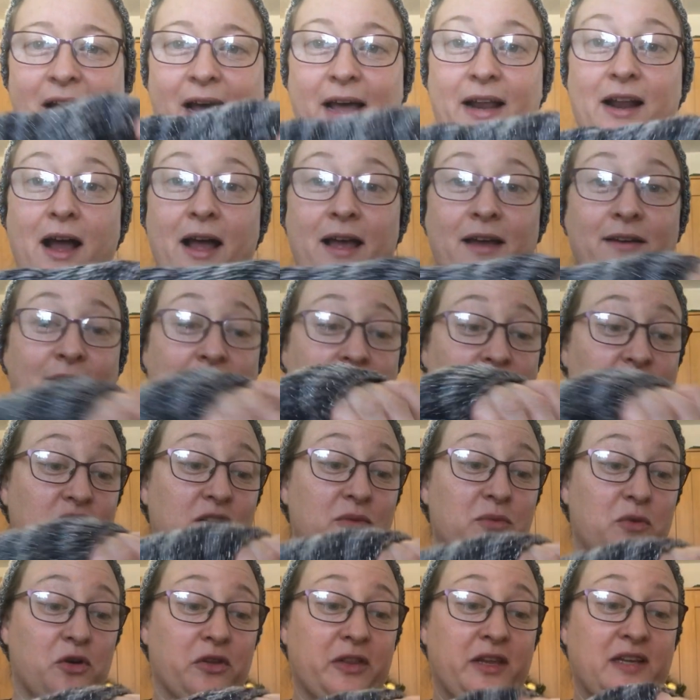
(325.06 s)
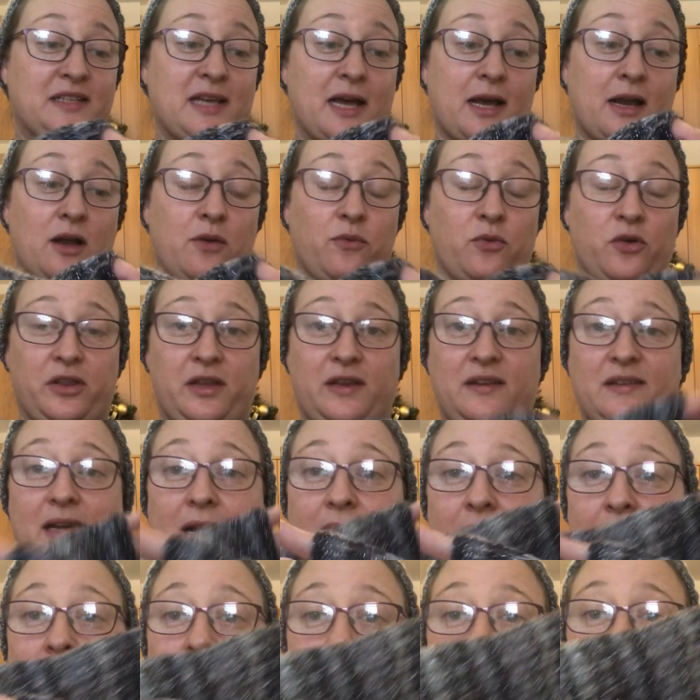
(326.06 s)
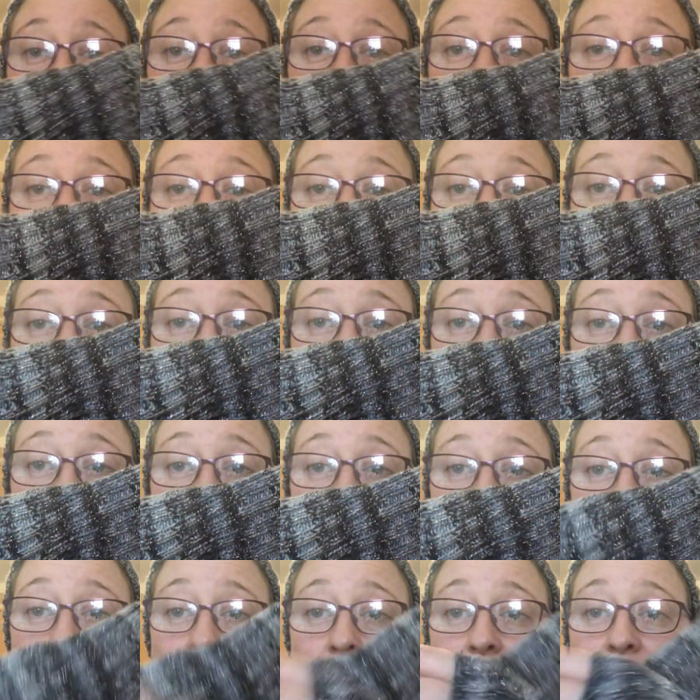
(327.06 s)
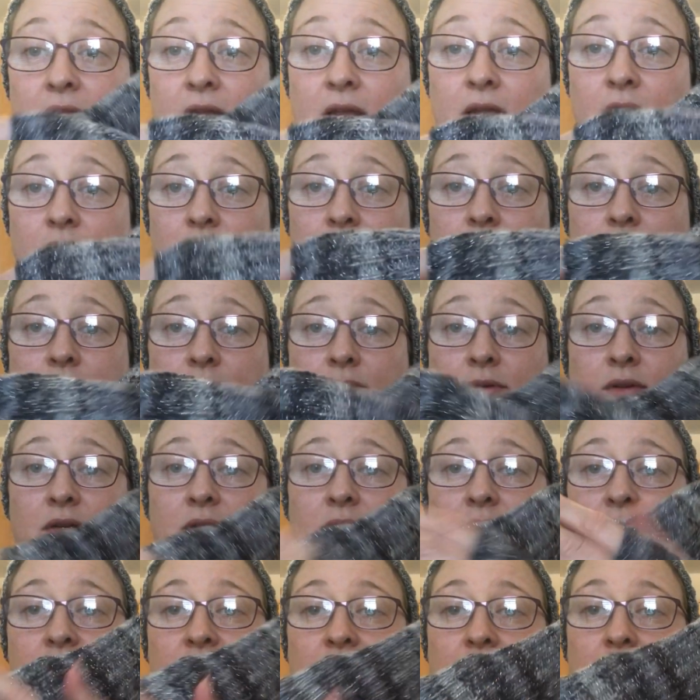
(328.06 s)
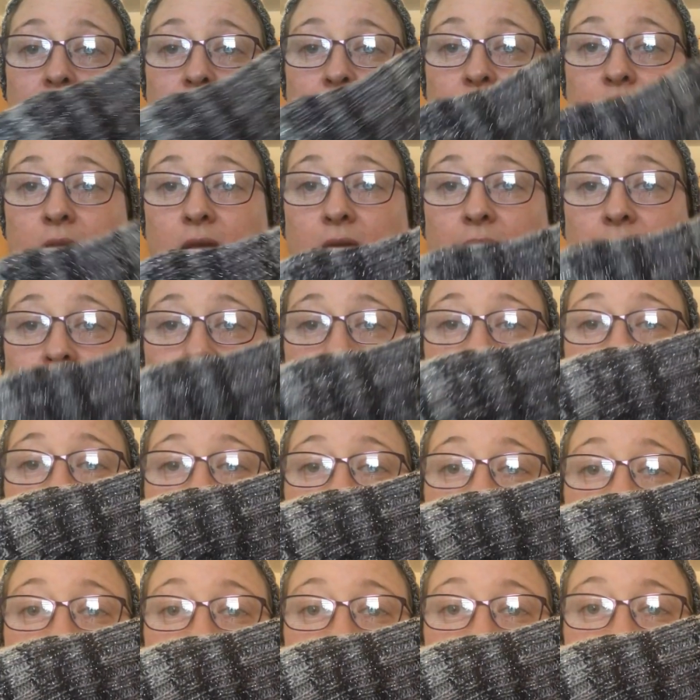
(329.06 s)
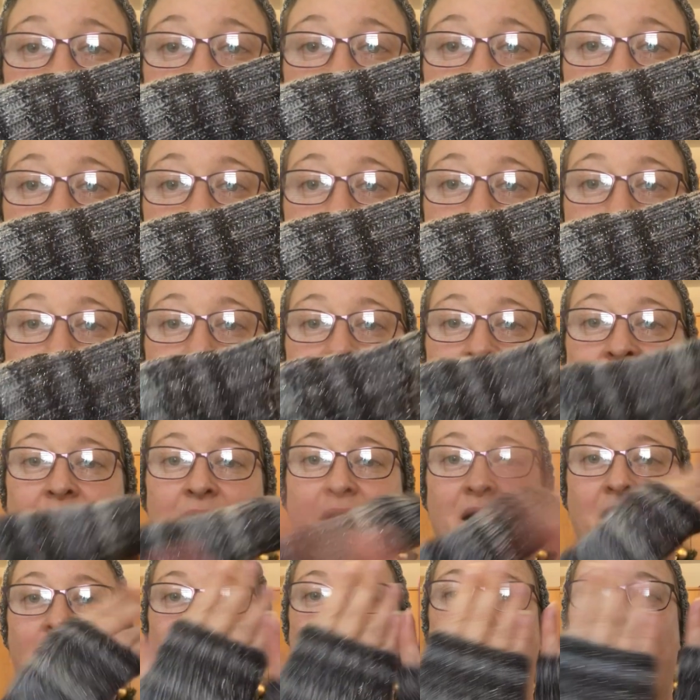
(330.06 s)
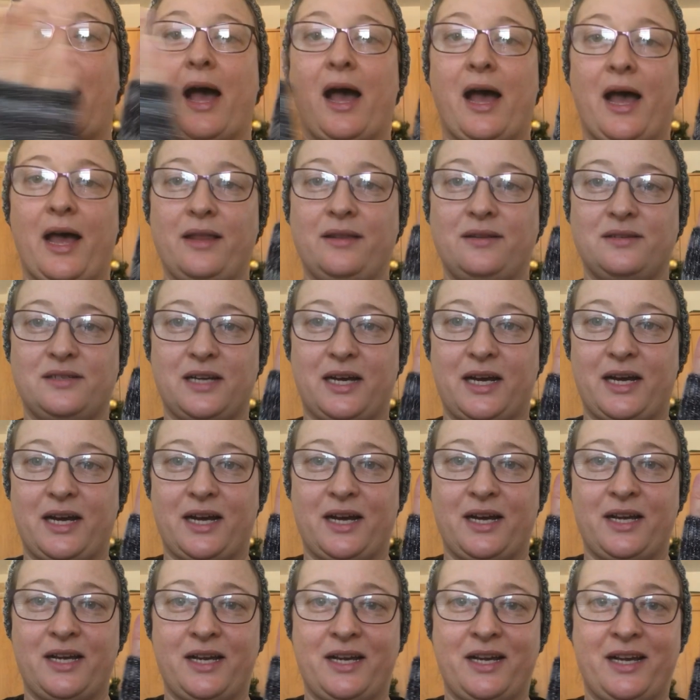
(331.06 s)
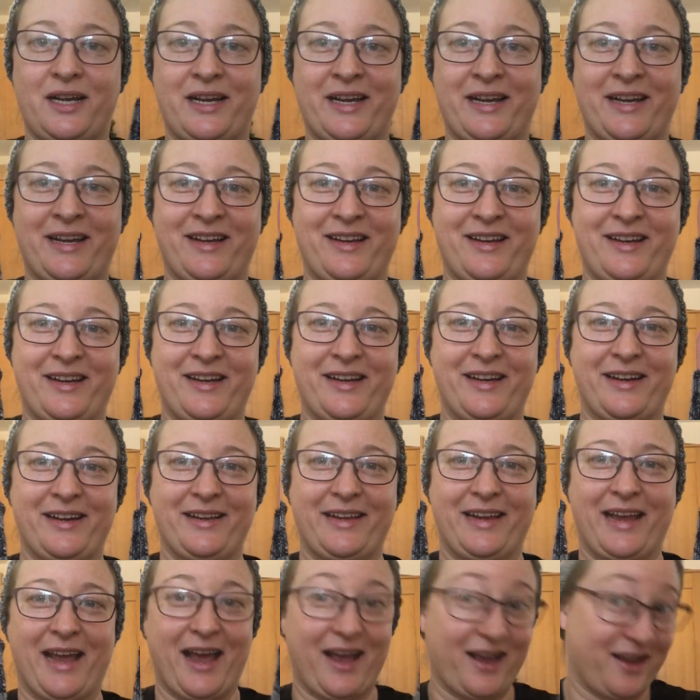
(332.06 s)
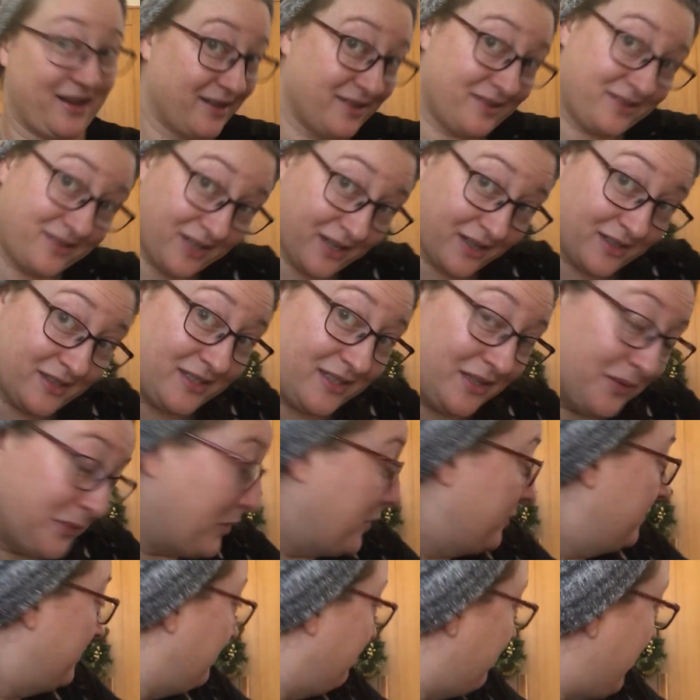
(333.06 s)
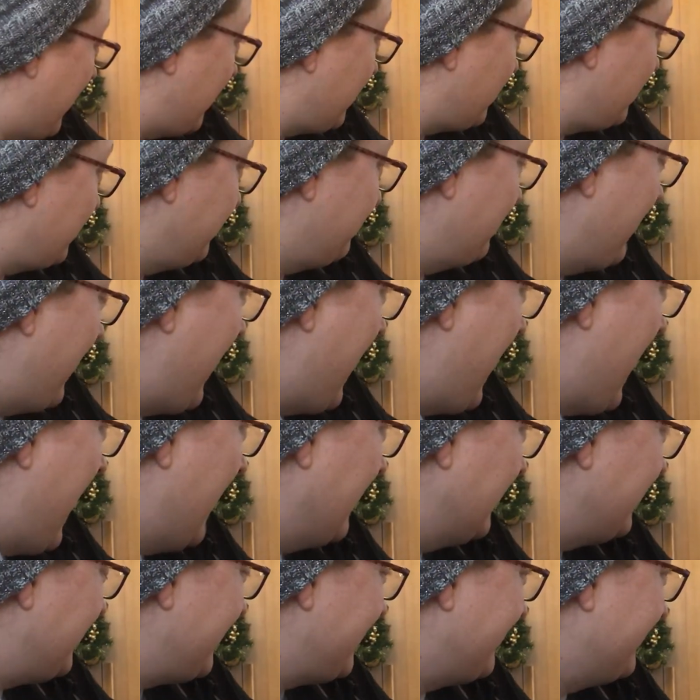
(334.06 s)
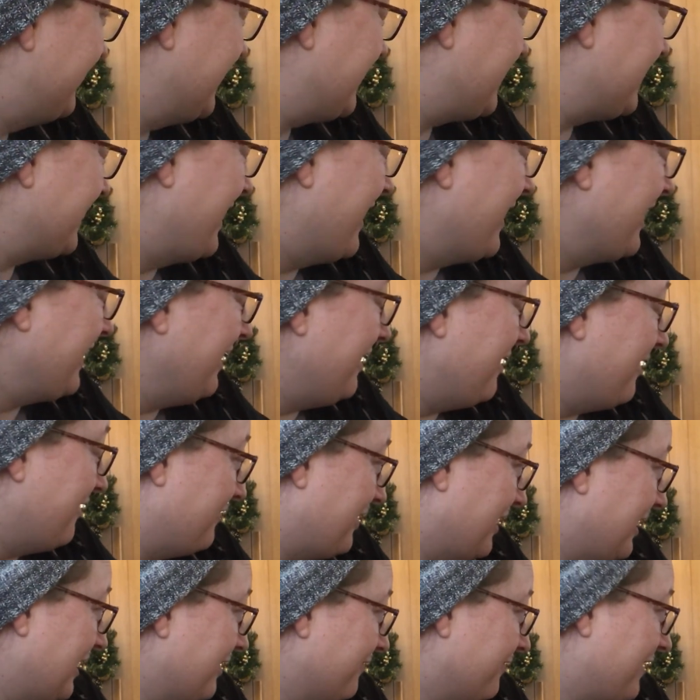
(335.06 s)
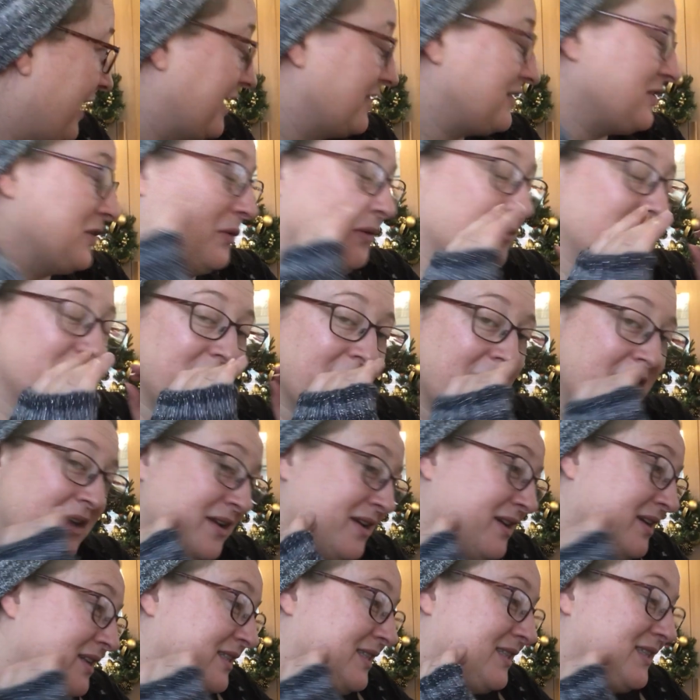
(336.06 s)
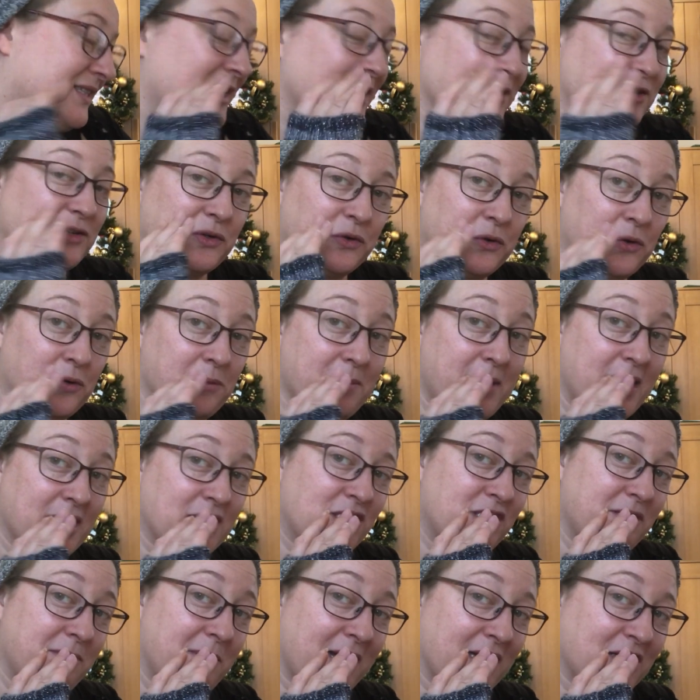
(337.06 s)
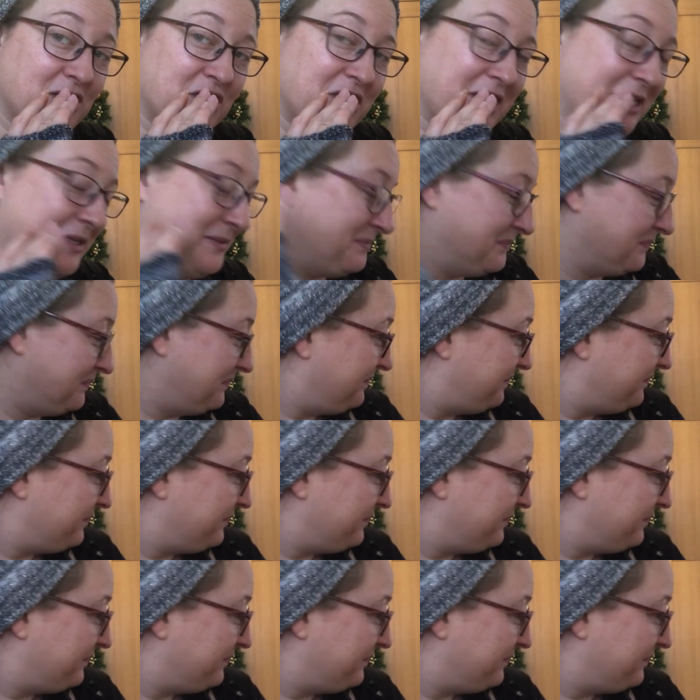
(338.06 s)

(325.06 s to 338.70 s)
And I have actually worn these out. I wore these out last night when we were walking. Oh, let's see. There we go. And yeah, toasty warm, matches my hat, which I love. I love that sort of subtle matchy-matchy